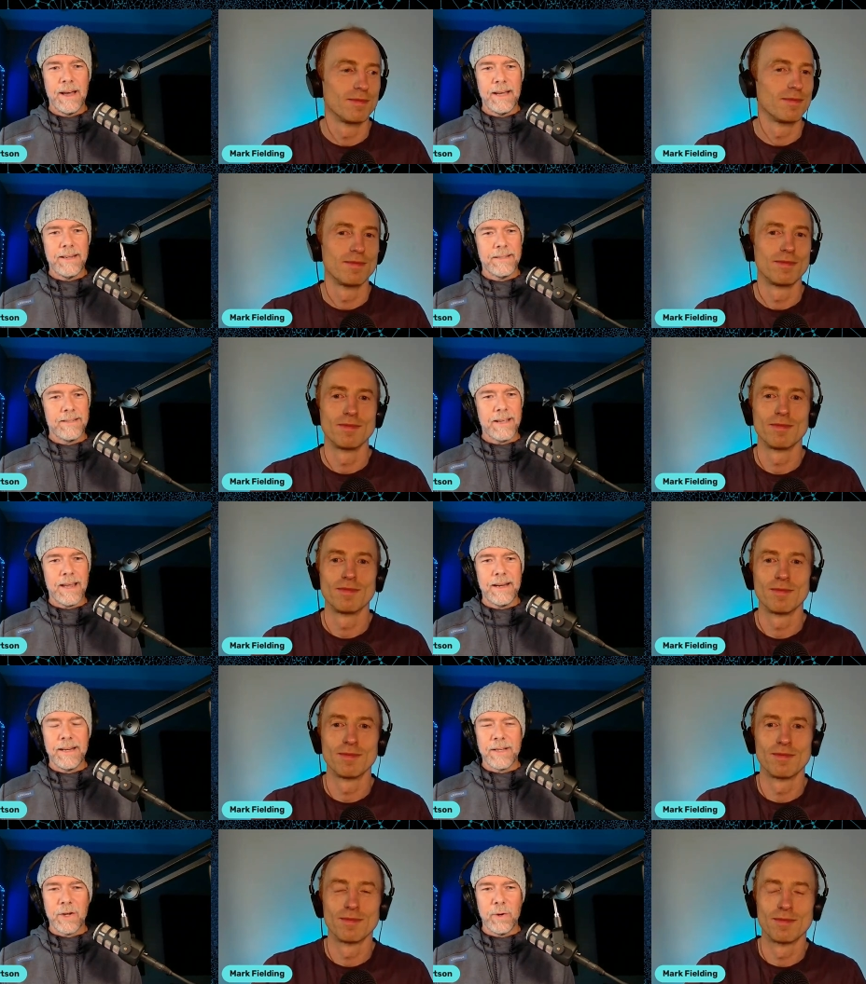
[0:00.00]
Speaker 1: I
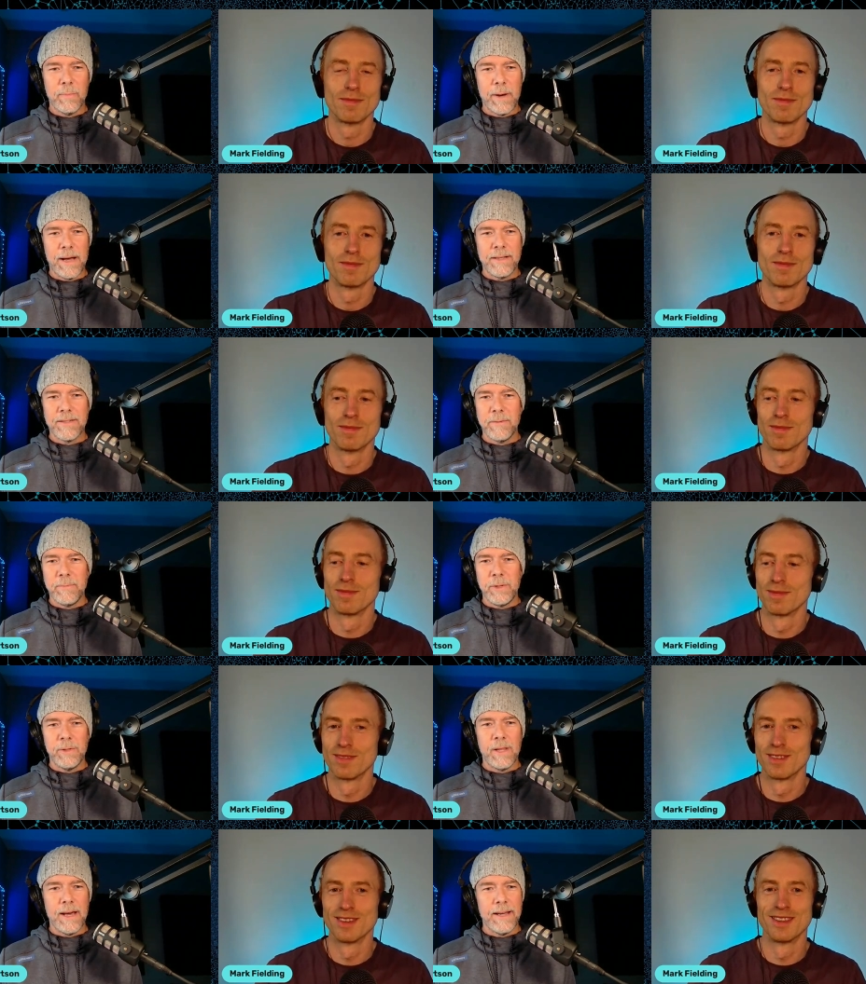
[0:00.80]
decided to go buy some
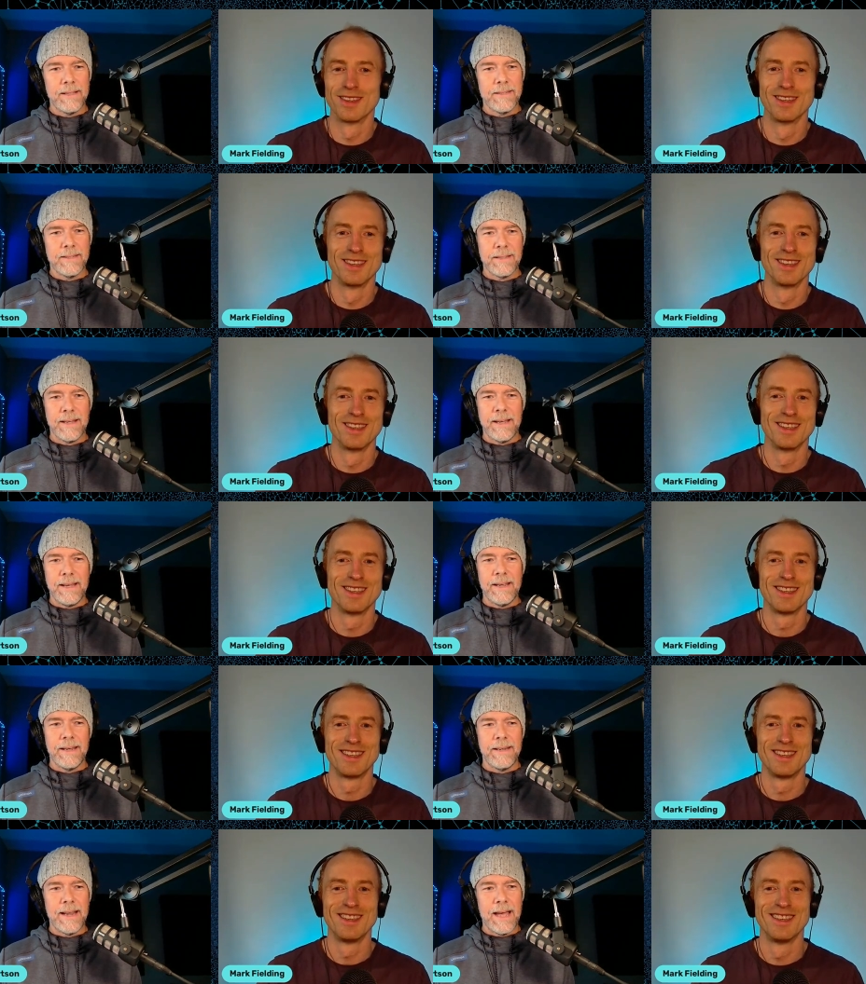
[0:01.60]
new lights,
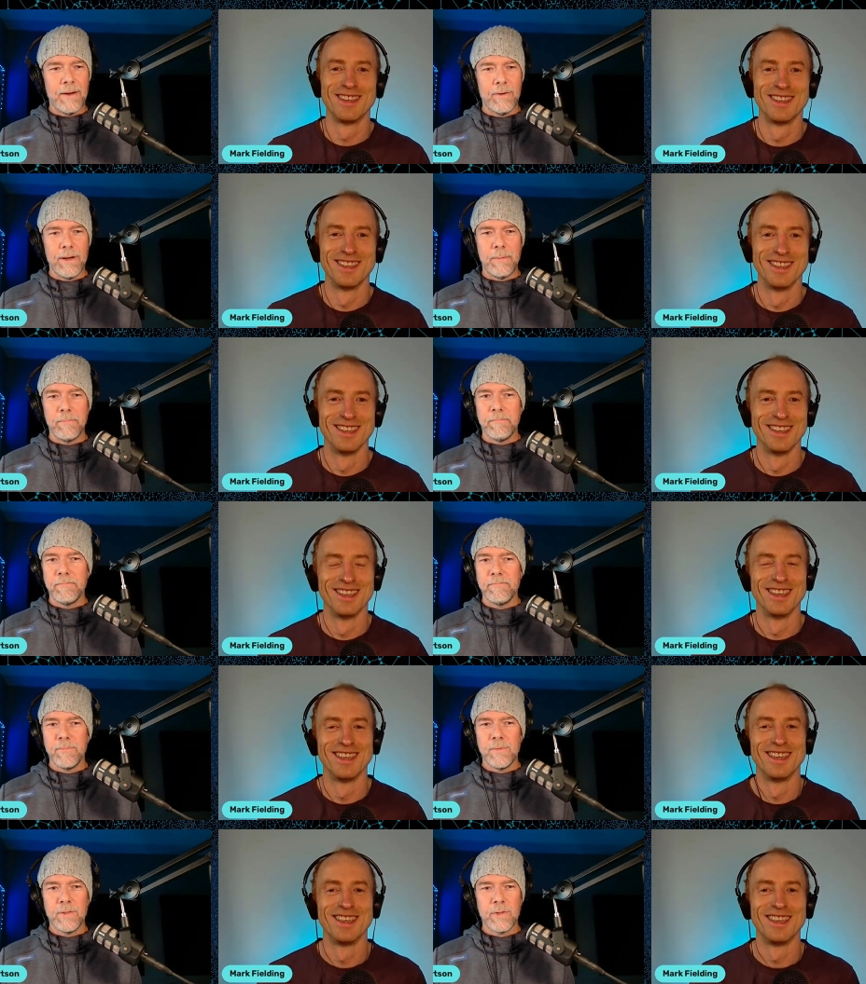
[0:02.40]
and now I'm
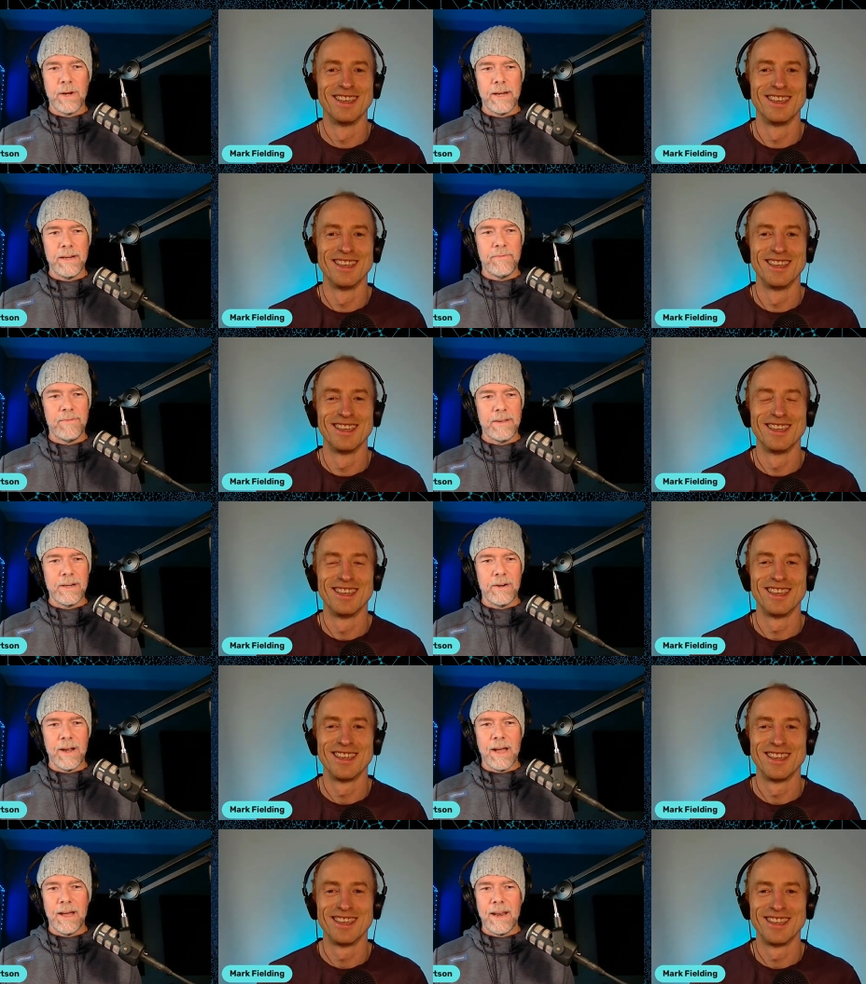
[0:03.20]
trying to
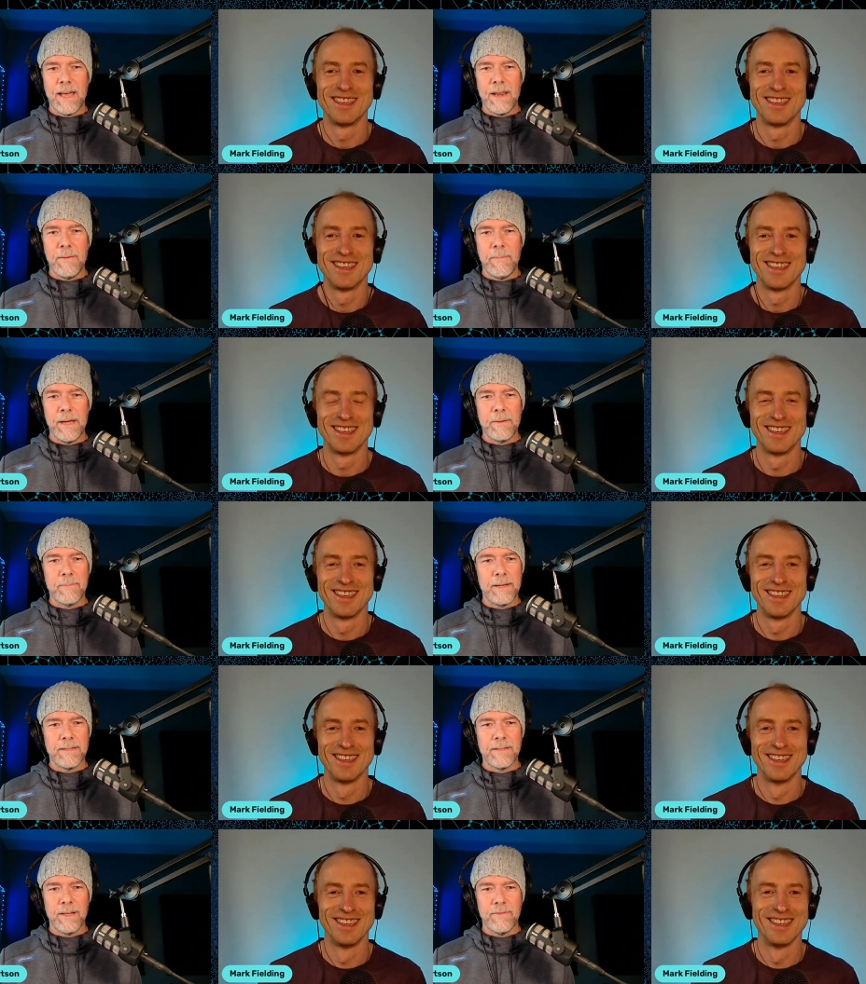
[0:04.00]
figure out how to make
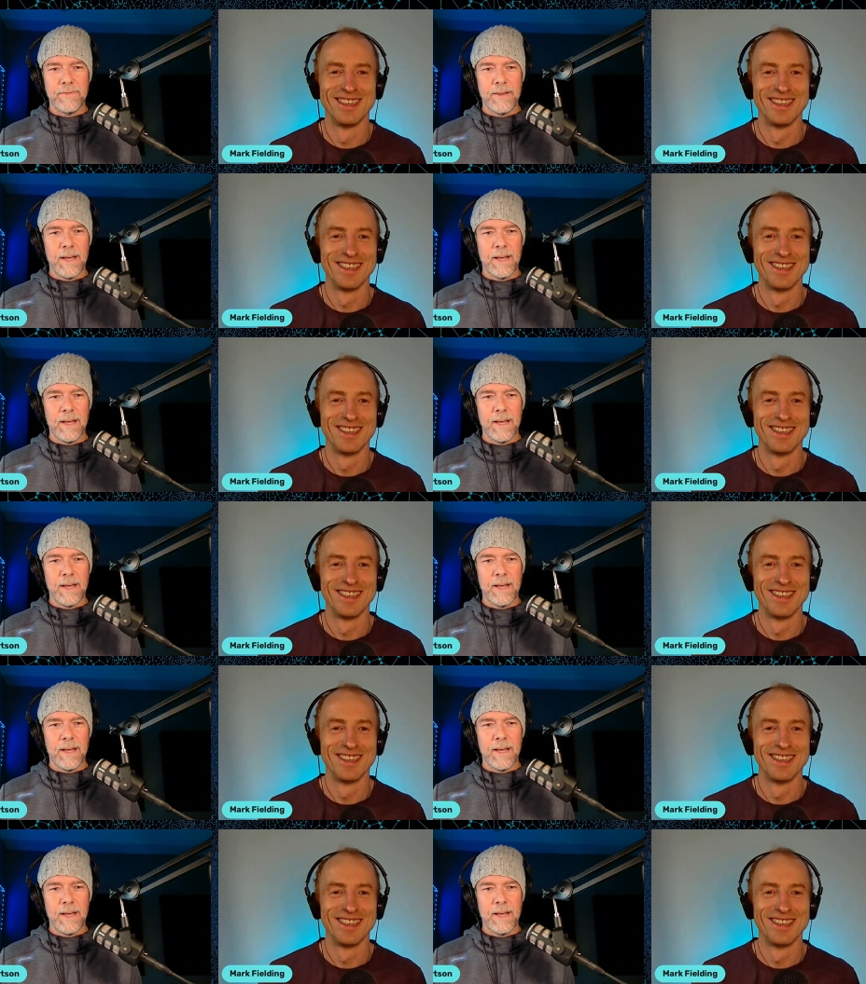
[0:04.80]
myself